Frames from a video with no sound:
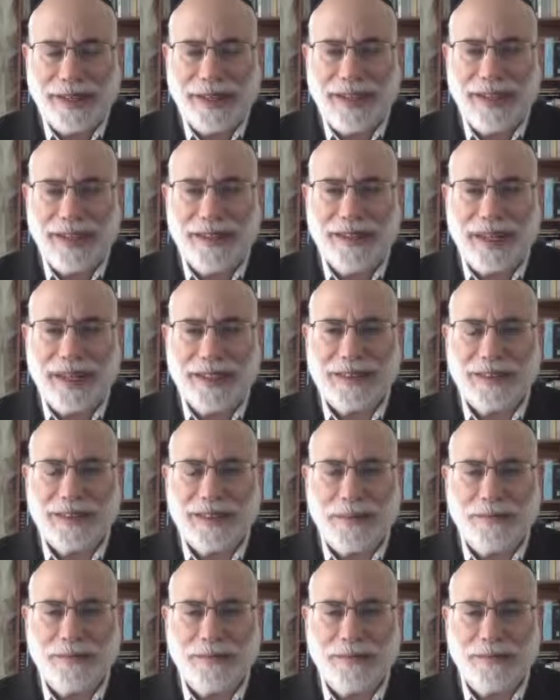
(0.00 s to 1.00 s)
and that
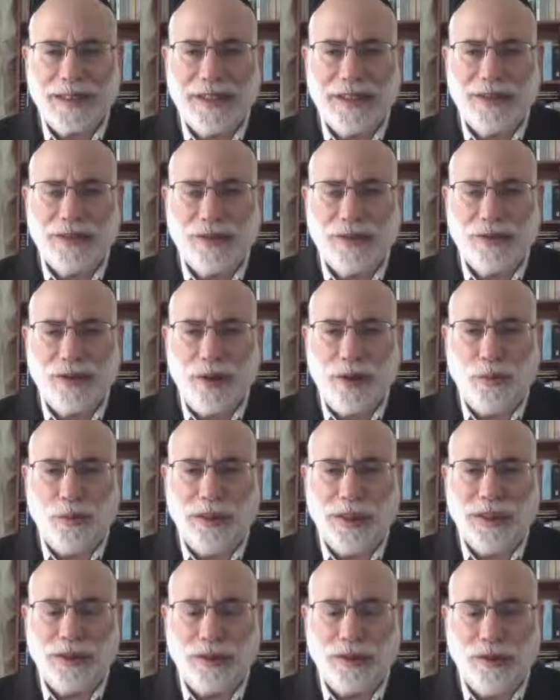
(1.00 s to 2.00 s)
something is
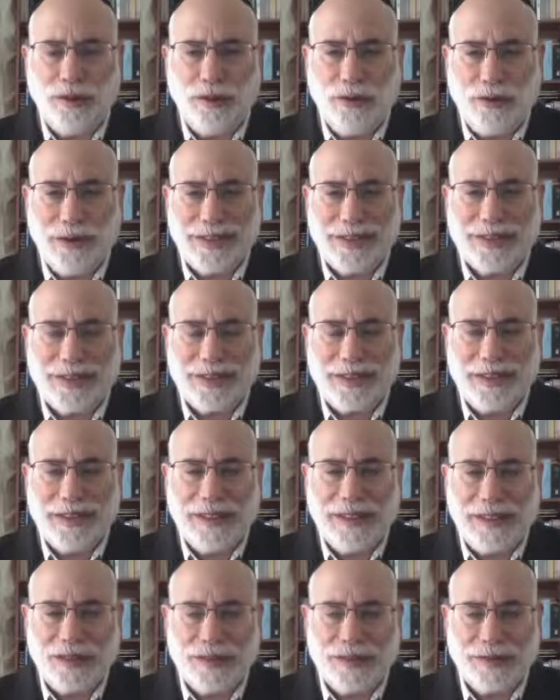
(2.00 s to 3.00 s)
always lost
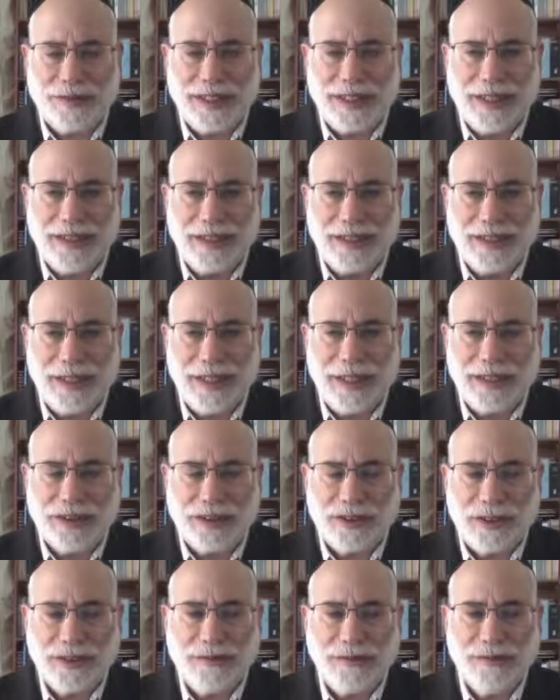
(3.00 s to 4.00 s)
in the
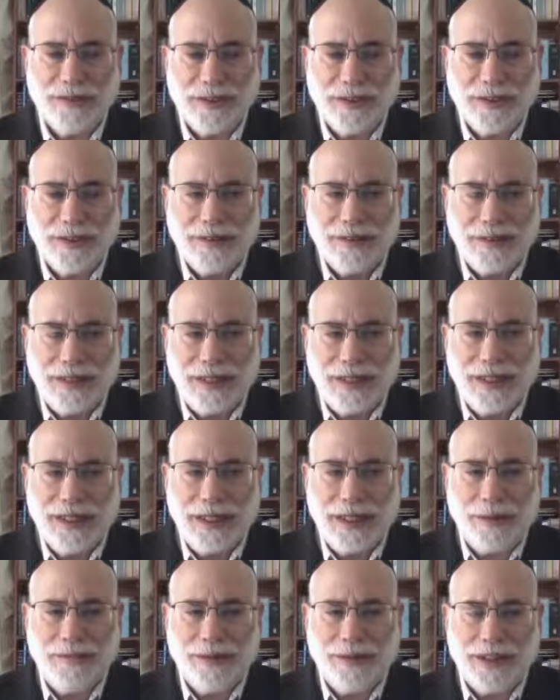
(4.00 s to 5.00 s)
translation. It's
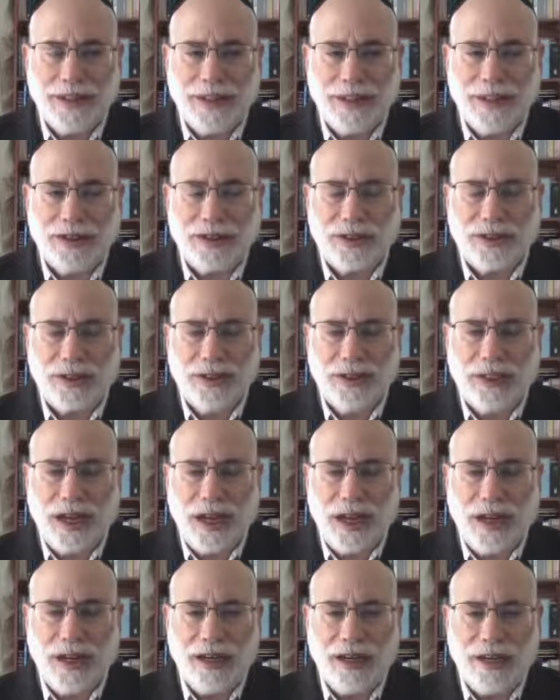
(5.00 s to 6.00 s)
the uh, position
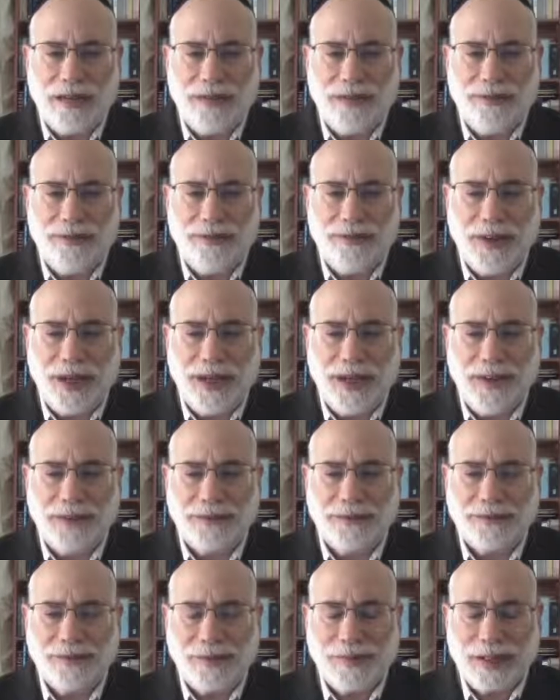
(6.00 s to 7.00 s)
of
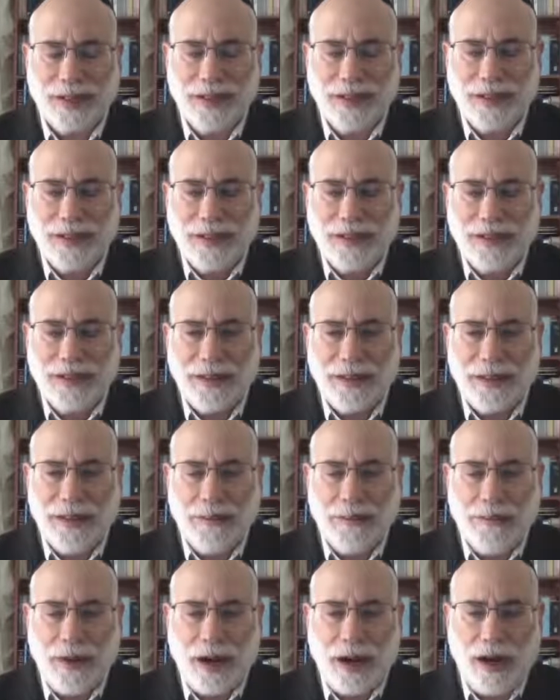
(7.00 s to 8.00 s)
um, the
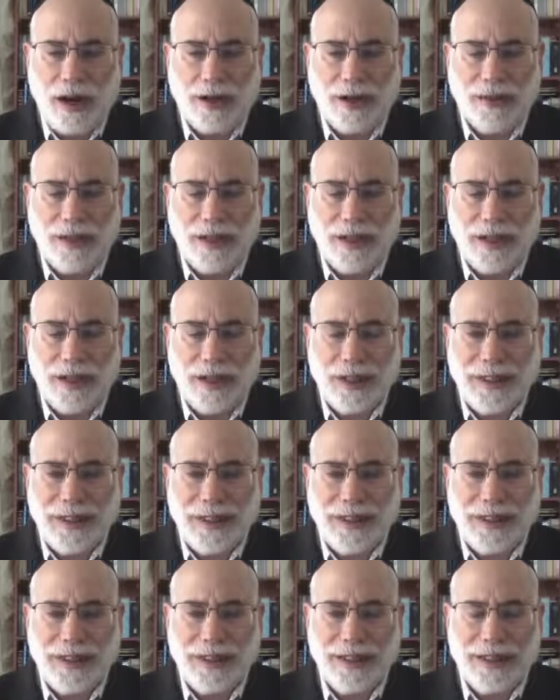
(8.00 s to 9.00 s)
Gemara
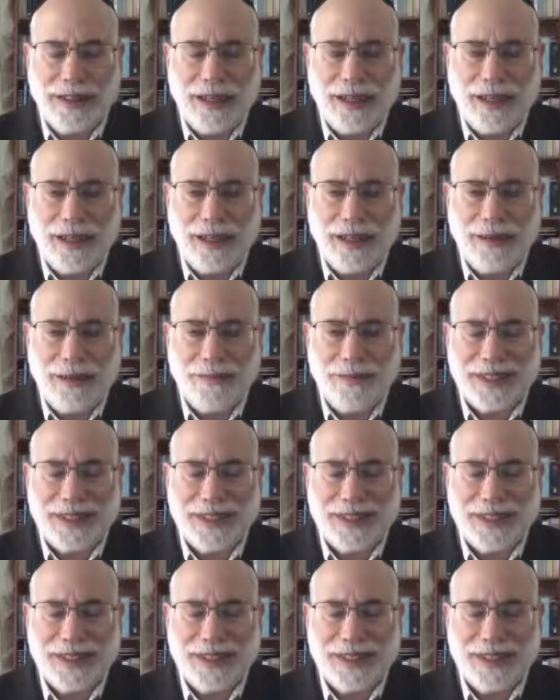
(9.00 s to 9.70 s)
in uh,